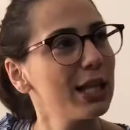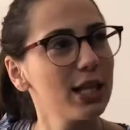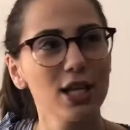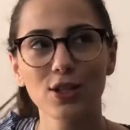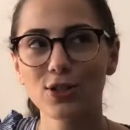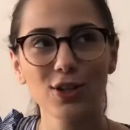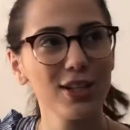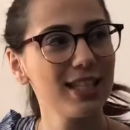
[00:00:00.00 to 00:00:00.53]

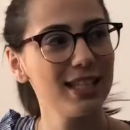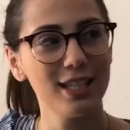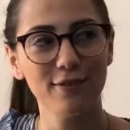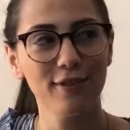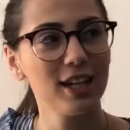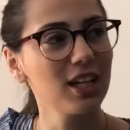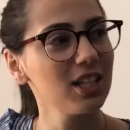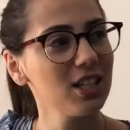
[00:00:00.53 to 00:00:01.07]
it's not
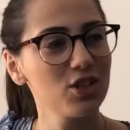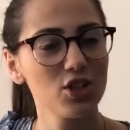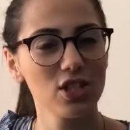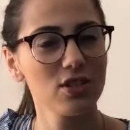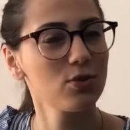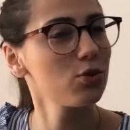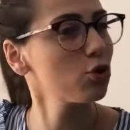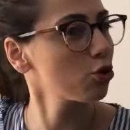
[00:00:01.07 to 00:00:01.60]
difficult, it's
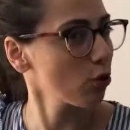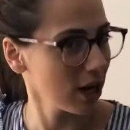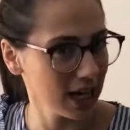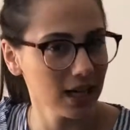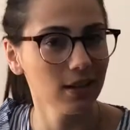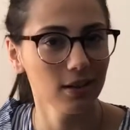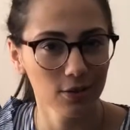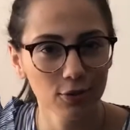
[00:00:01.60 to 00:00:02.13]
just
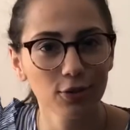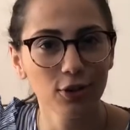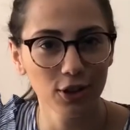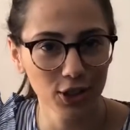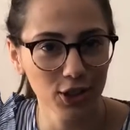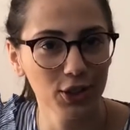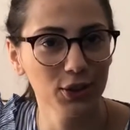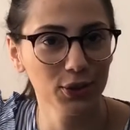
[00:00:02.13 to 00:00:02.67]
strain
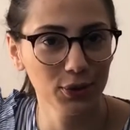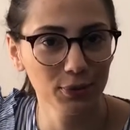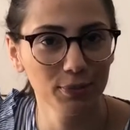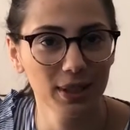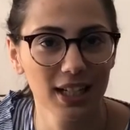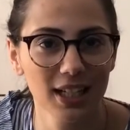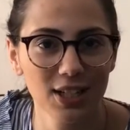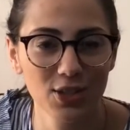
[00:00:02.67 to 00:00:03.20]
for you
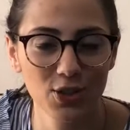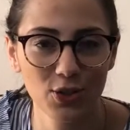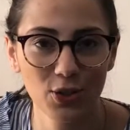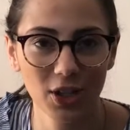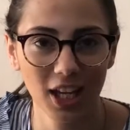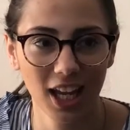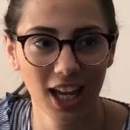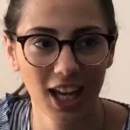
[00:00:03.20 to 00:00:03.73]
because you
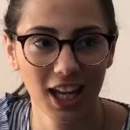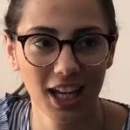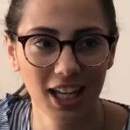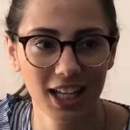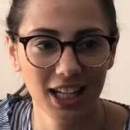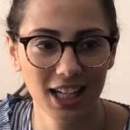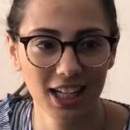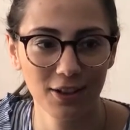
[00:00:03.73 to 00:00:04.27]

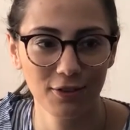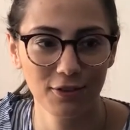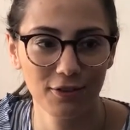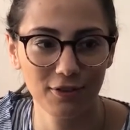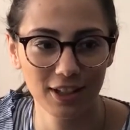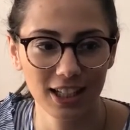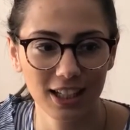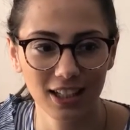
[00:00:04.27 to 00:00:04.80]
can
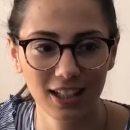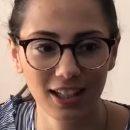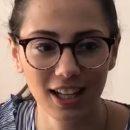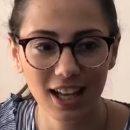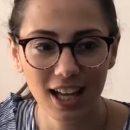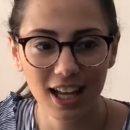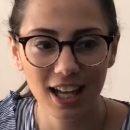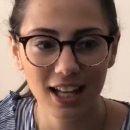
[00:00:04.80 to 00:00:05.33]
feel
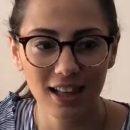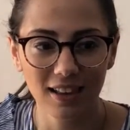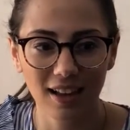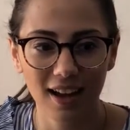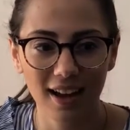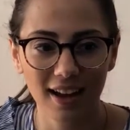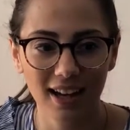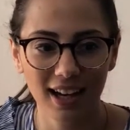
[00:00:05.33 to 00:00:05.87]

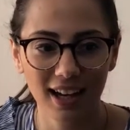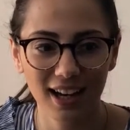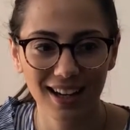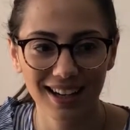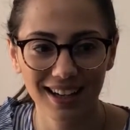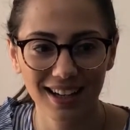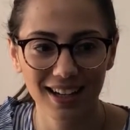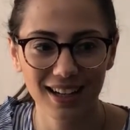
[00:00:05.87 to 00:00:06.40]
like
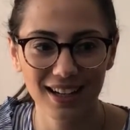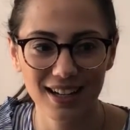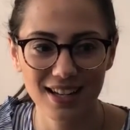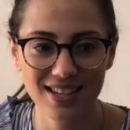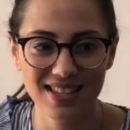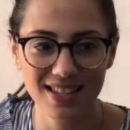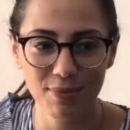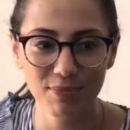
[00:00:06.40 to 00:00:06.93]

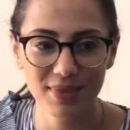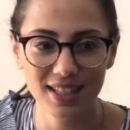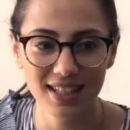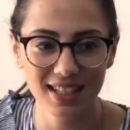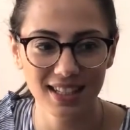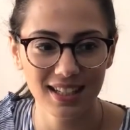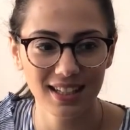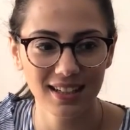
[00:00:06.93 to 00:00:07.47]

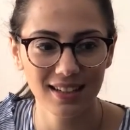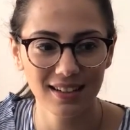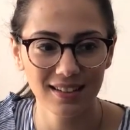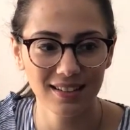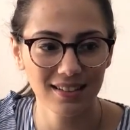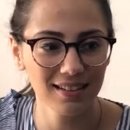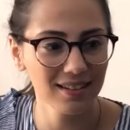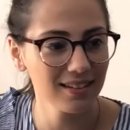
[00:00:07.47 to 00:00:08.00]

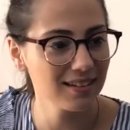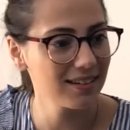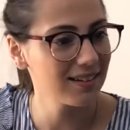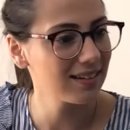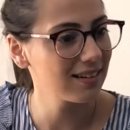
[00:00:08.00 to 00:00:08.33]
something